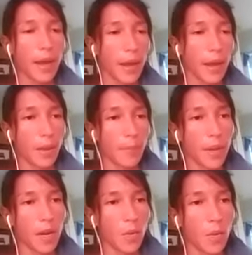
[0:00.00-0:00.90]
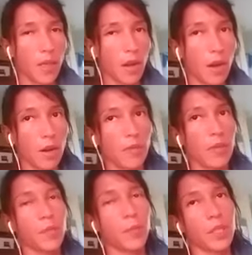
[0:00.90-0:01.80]
and being aware that none of
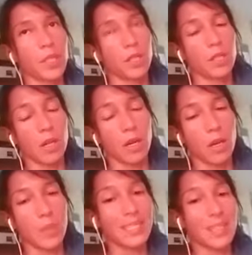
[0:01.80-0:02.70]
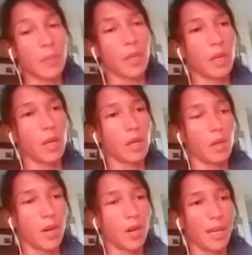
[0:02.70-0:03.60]
the postures are gonna be something that
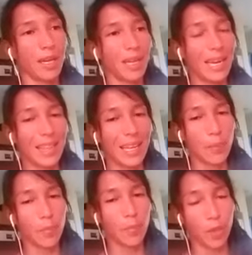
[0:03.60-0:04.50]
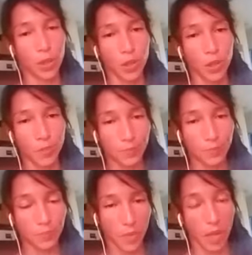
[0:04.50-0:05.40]
you're gonna end up pressure
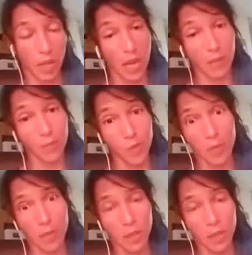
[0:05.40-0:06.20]
in the abdomen,